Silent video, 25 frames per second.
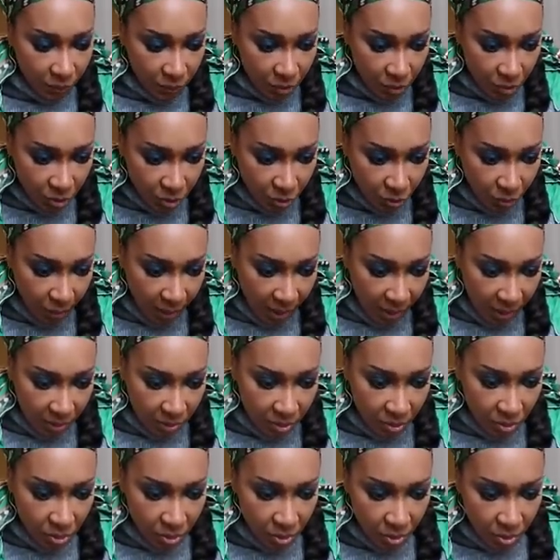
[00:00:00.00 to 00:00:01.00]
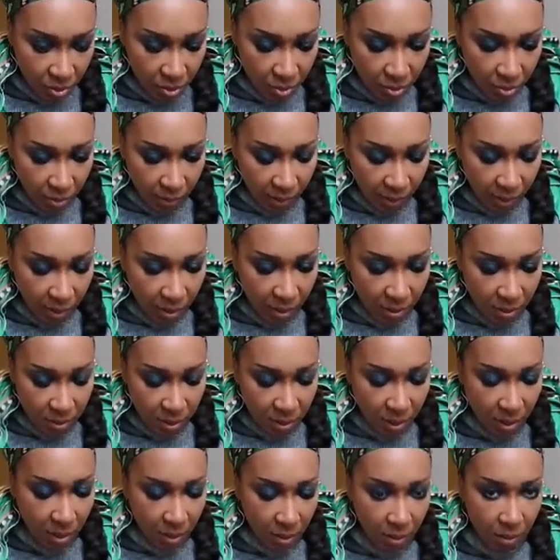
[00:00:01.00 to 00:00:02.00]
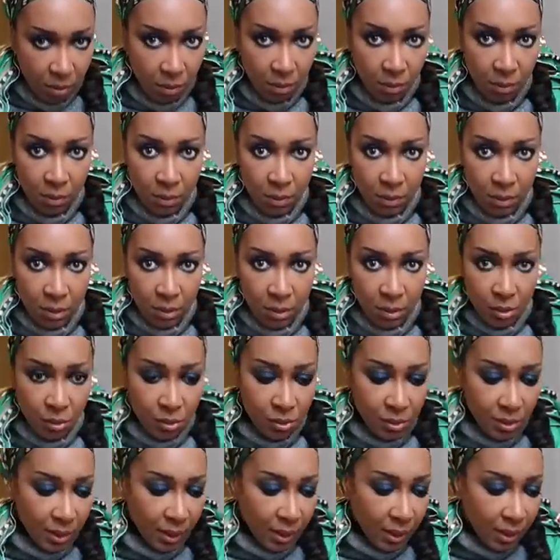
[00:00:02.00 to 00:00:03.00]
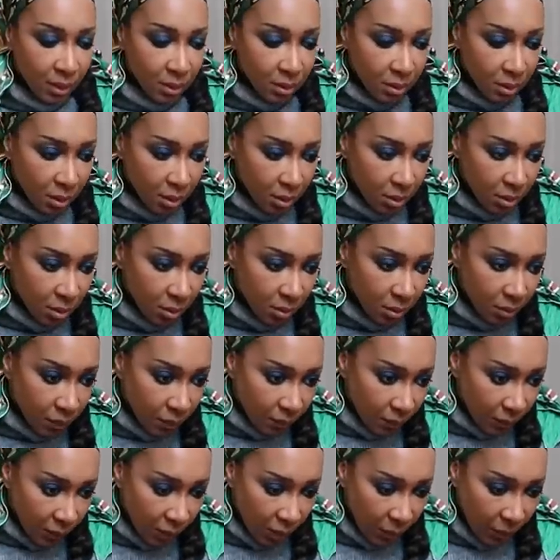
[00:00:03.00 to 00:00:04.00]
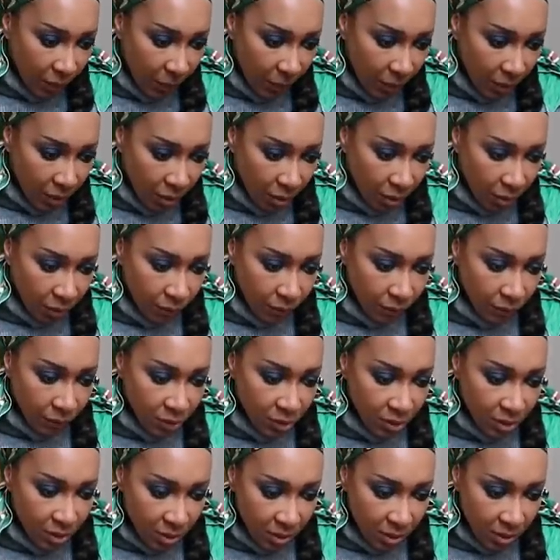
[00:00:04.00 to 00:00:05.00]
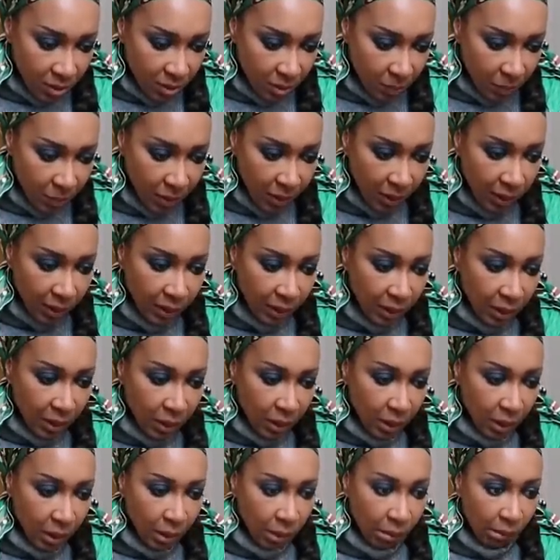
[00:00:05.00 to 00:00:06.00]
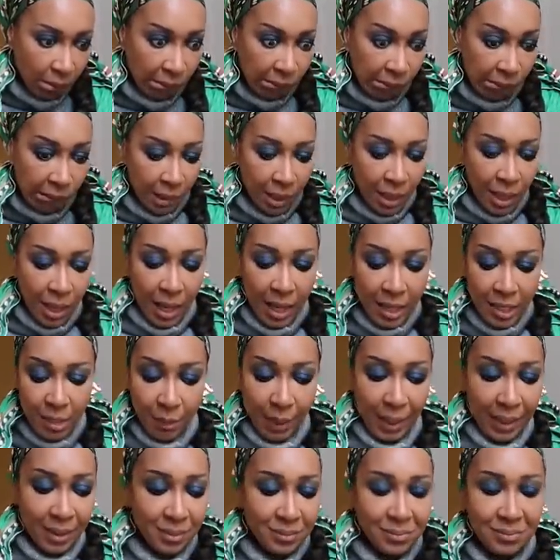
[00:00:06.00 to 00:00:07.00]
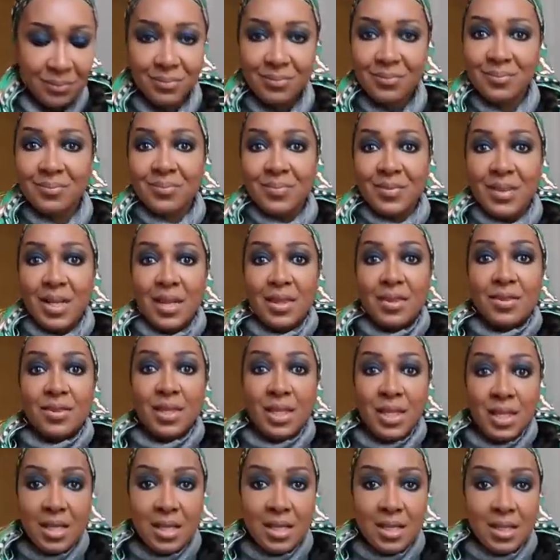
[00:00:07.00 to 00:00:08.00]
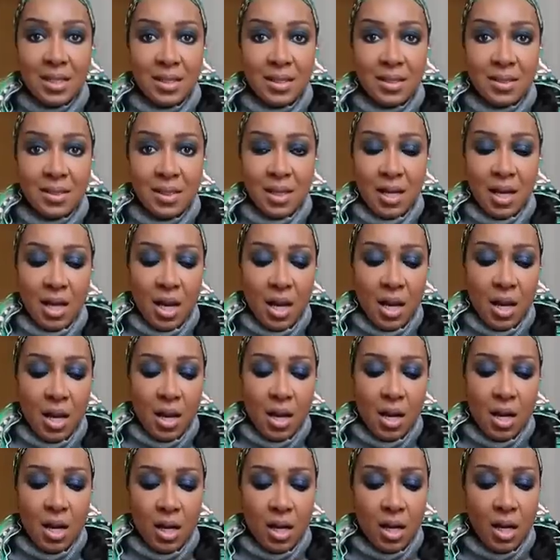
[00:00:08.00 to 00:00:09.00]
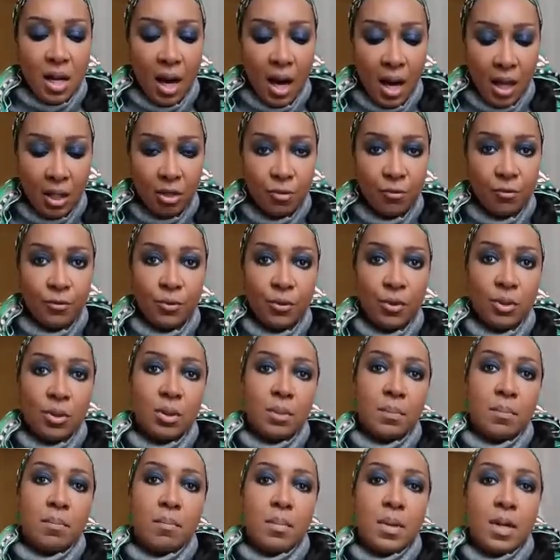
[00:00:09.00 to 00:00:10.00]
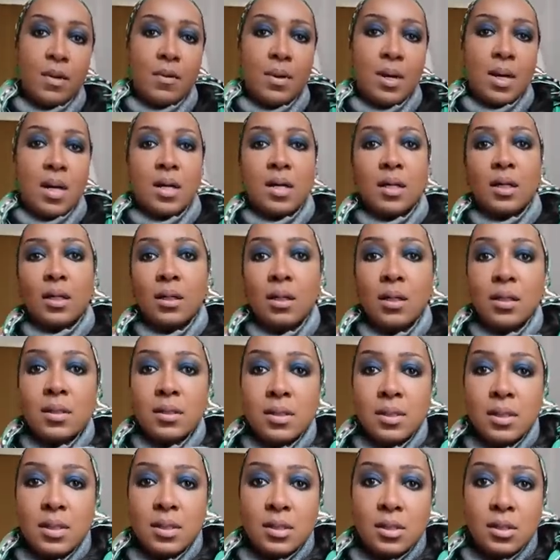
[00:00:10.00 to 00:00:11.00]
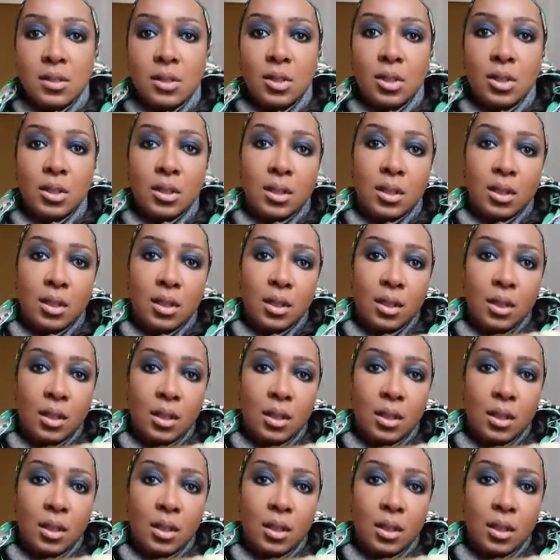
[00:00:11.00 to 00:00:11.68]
scratch. I can't tell. Looks like I did. No, maybe not. Just needs a bit of cleaning. Anyway, these colorful mirror glasses. Look,